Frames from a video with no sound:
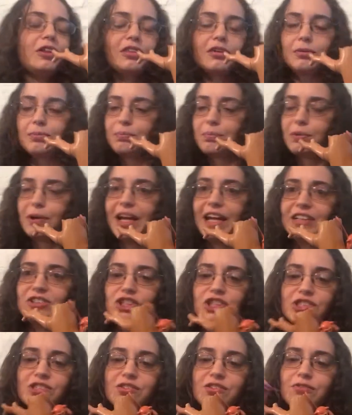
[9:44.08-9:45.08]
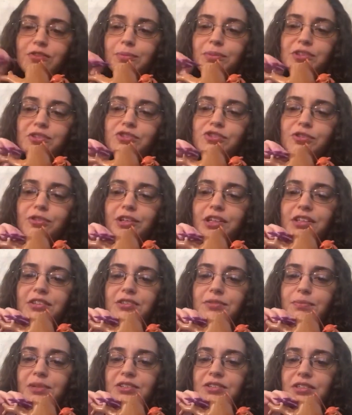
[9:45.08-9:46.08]
of the branches from this tree
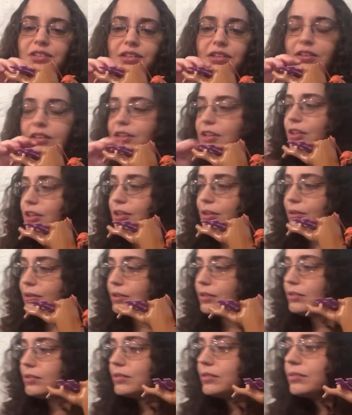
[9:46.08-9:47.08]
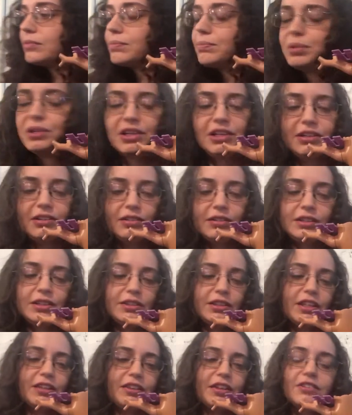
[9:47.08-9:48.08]
is missing. But,
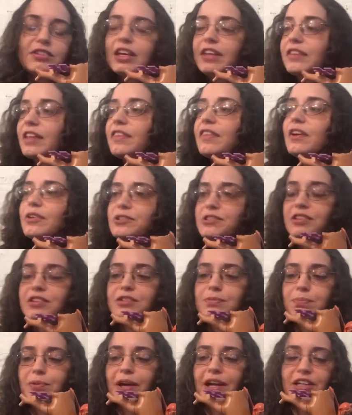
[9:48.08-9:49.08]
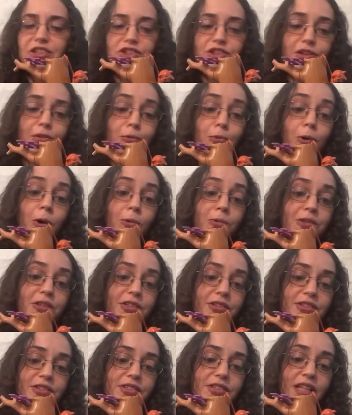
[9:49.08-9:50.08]
and then there's this branch that
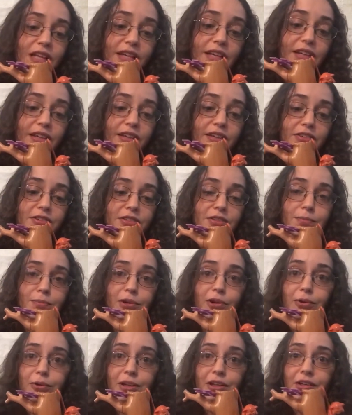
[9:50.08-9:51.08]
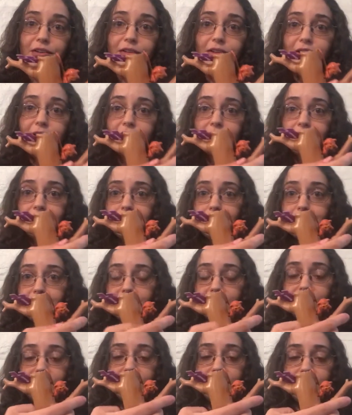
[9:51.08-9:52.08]
won't stay in because it's broken.
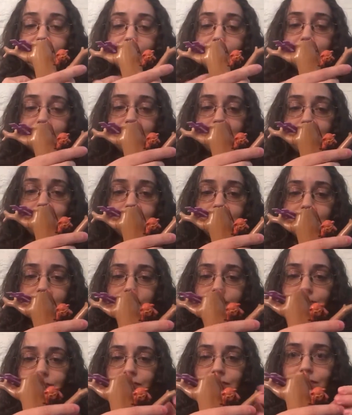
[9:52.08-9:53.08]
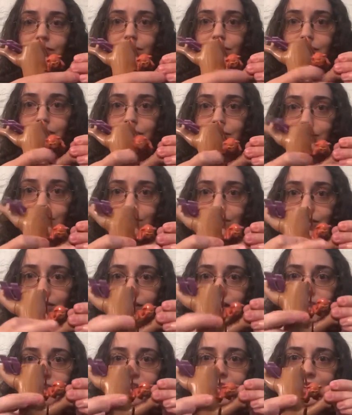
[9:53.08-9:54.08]
But,
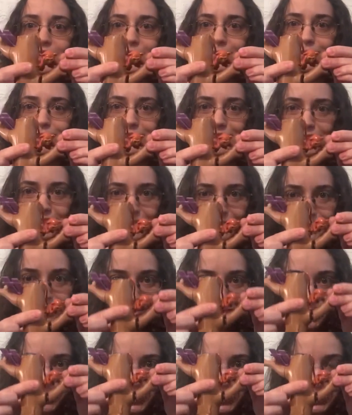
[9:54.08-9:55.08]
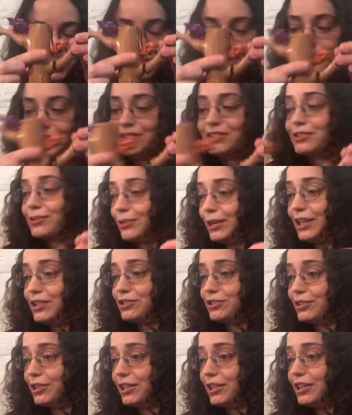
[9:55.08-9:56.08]
yeah, they came with their own tree, and it's a great
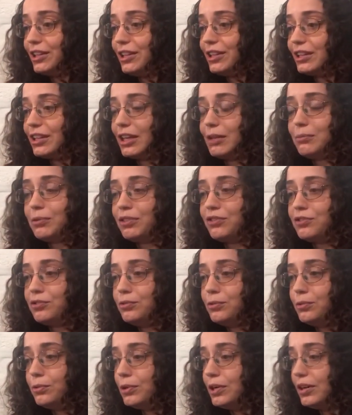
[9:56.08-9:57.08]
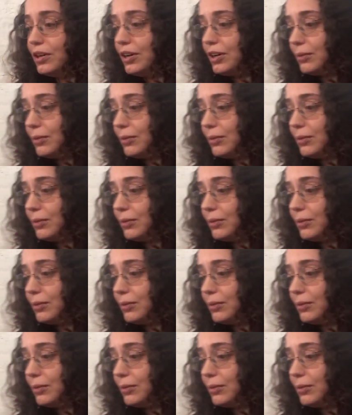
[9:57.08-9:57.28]
tree. Came with 2,